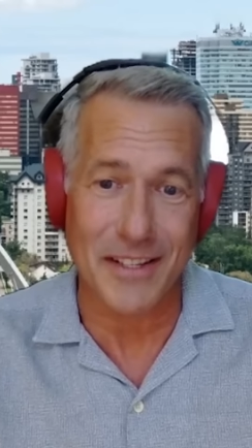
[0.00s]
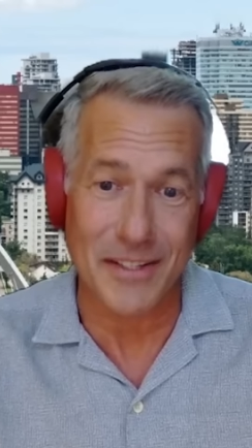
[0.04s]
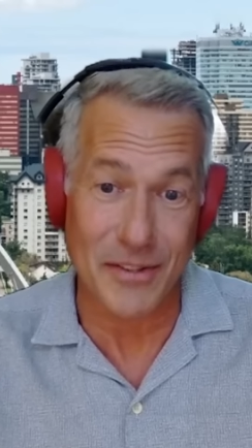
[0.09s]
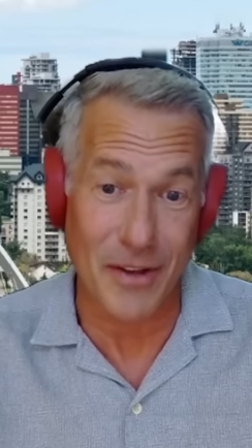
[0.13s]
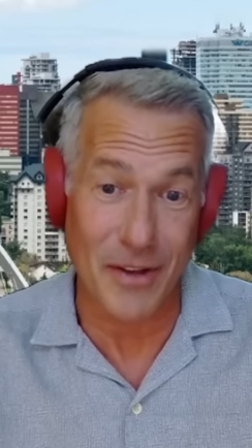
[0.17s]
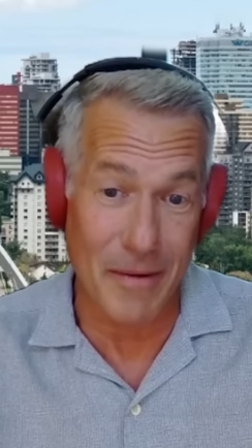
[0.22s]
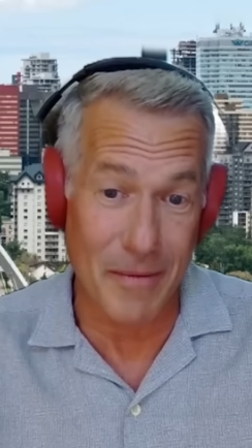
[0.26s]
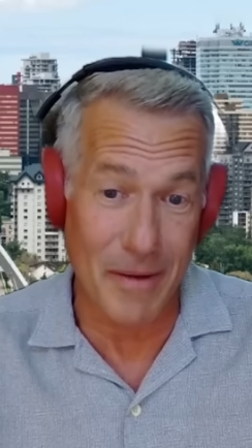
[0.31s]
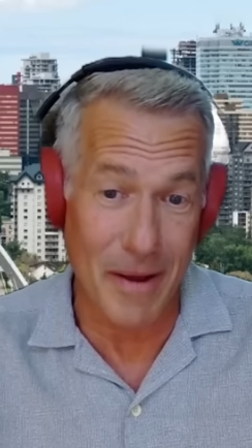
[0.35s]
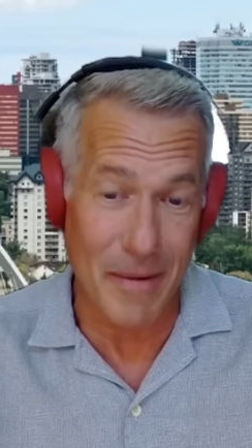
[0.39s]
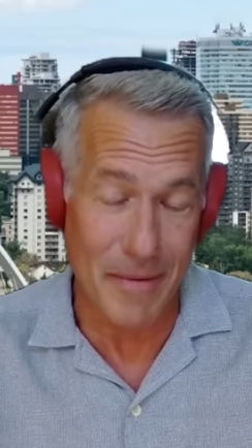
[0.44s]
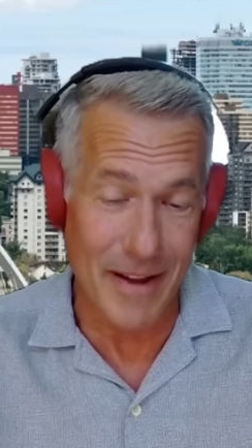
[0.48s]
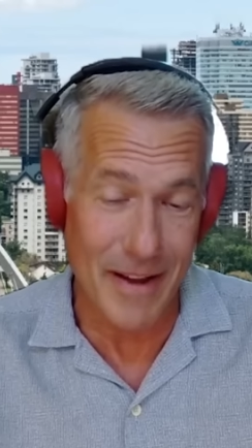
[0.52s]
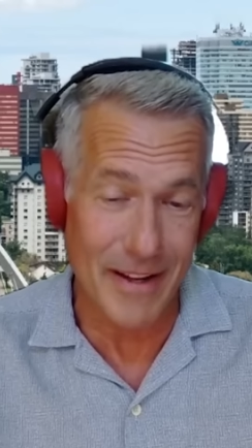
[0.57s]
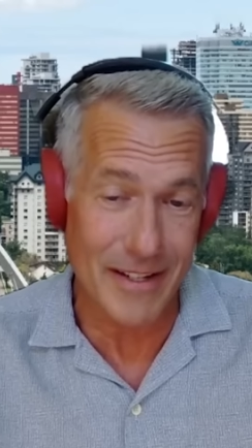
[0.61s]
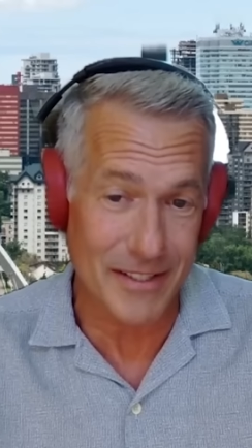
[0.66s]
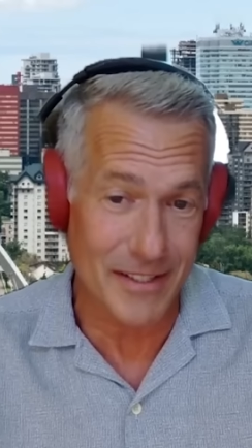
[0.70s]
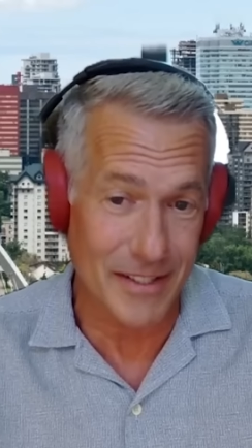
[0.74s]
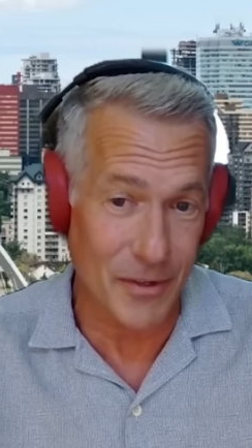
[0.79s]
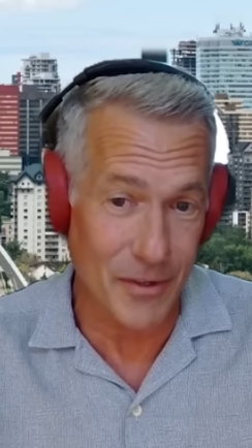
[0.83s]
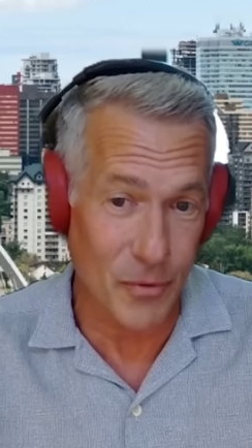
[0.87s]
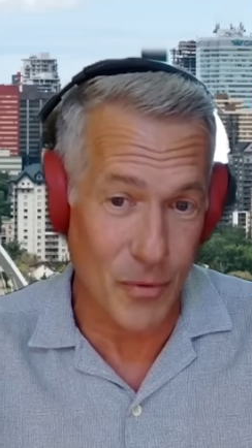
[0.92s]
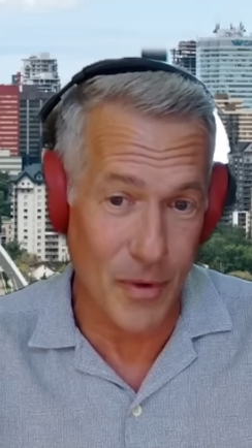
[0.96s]
So I'm
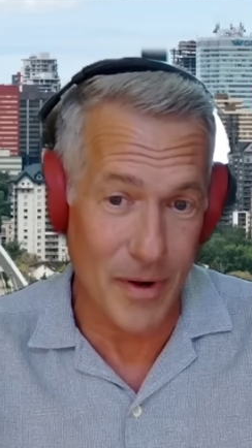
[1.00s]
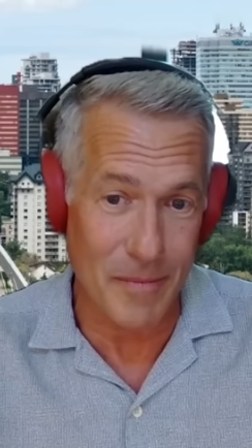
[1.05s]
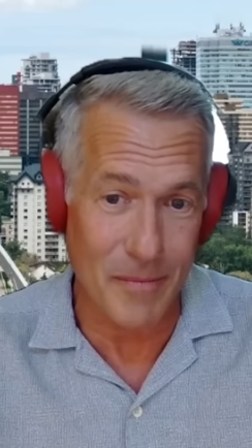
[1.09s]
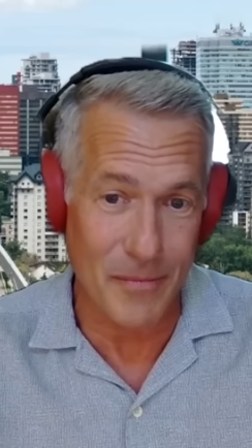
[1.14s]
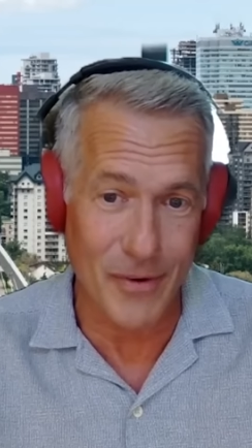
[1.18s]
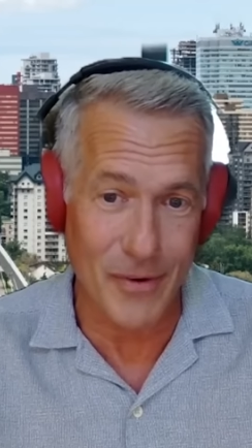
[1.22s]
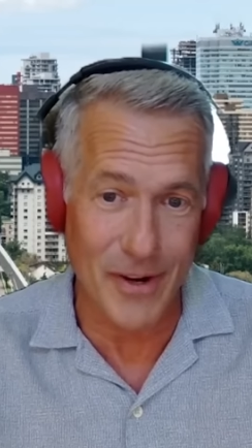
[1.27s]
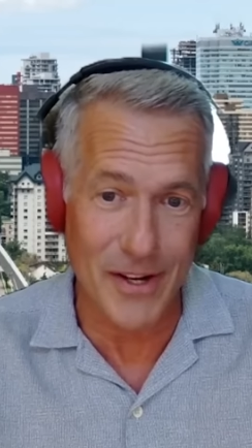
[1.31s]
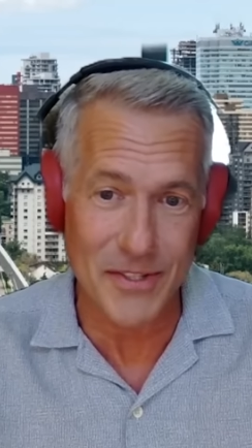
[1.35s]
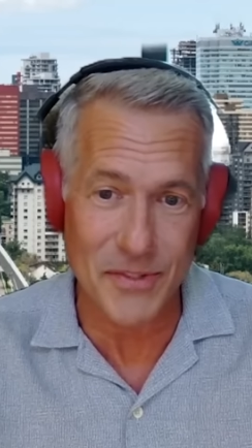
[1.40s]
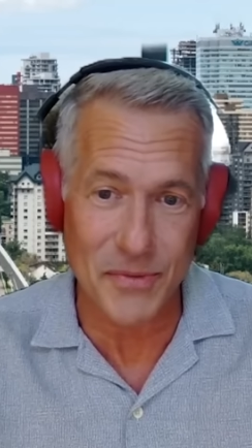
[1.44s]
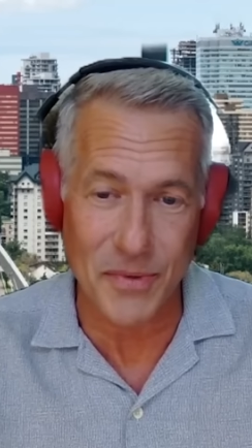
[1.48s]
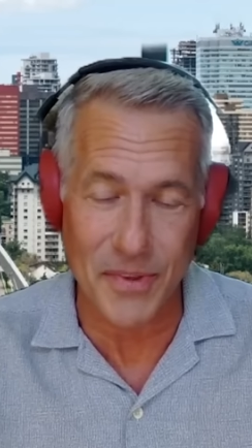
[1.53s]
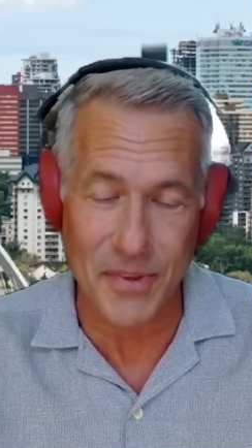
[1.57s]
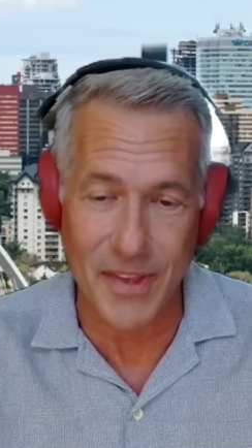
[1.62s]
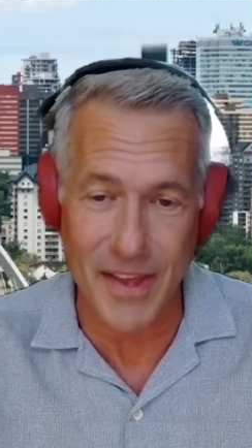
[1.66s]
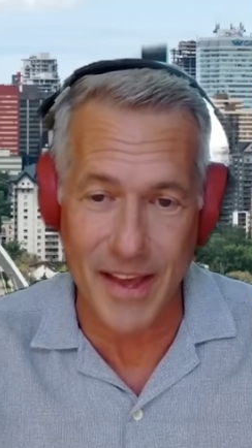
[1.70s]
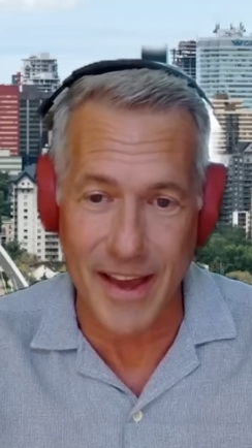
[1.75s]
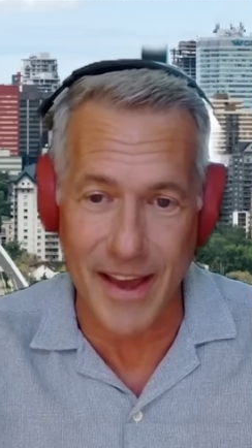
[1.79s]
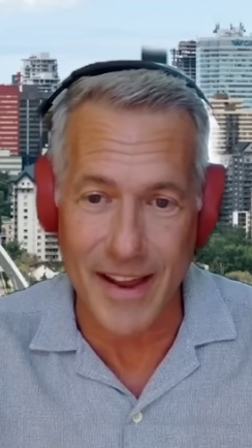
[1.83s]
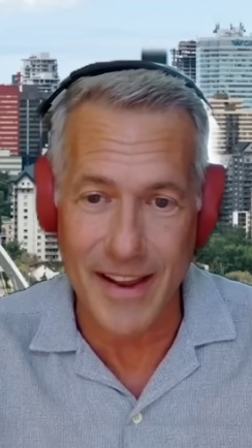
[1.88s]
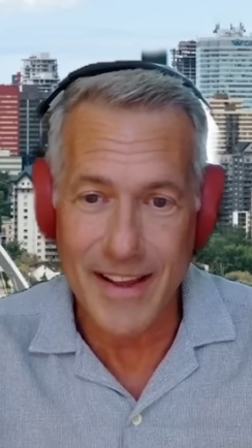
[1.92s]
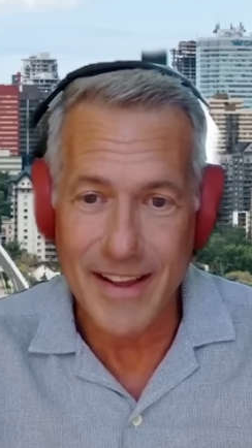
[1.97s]
actually quite impressed with
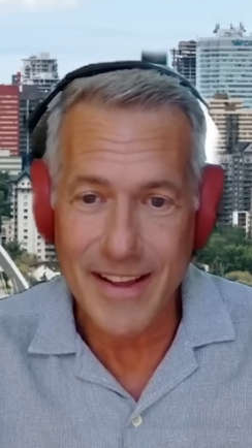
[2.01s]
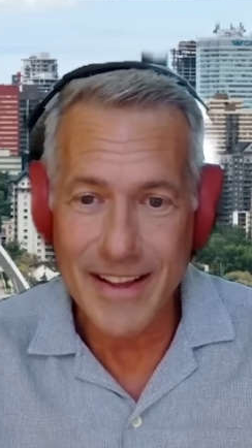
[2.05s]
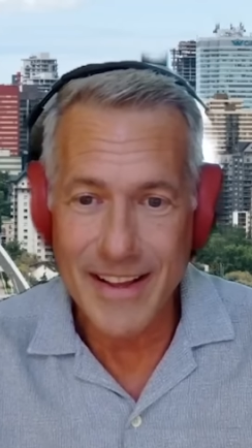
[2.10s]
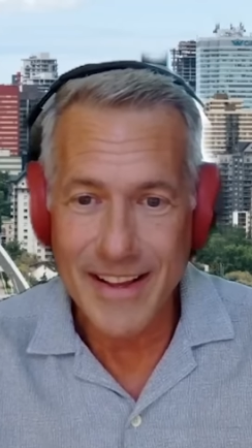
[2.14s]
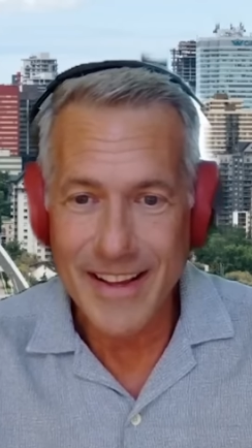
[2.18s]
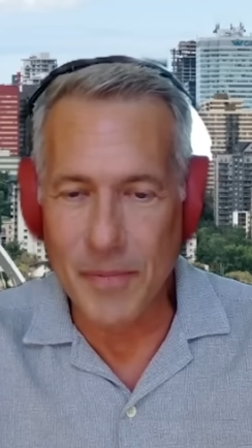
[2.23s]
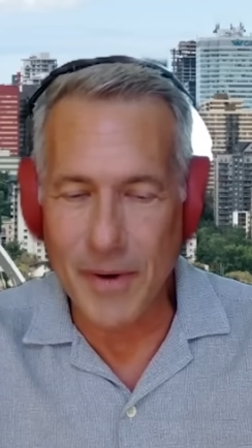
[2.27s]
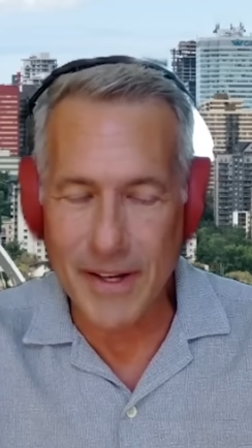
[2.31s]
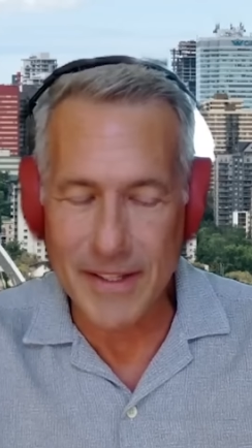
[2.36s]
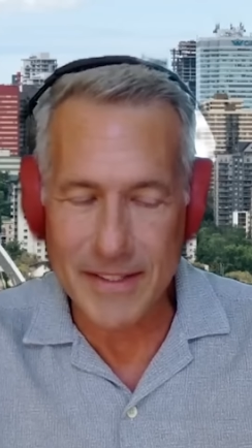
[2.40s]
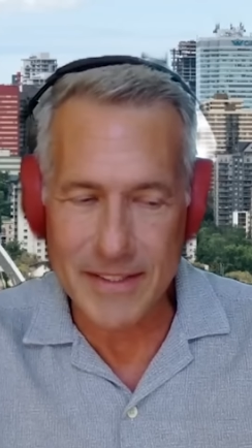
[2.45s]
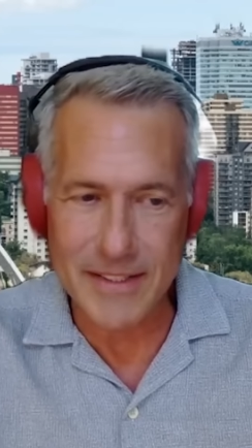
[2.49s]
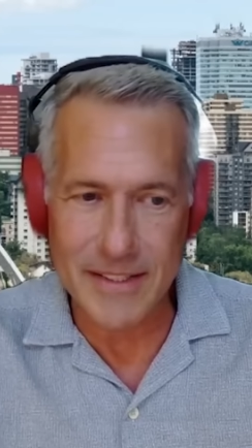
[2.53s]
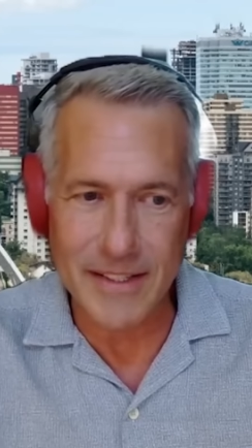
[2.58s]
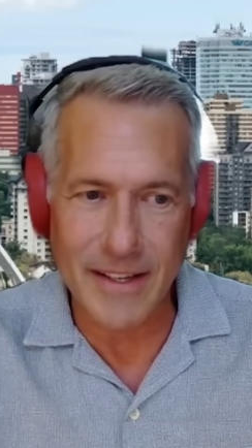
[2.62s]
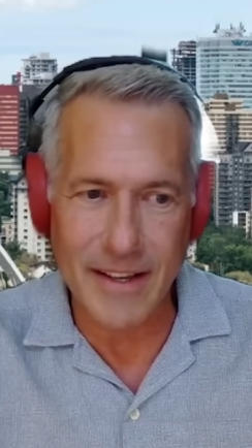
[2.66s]
that. But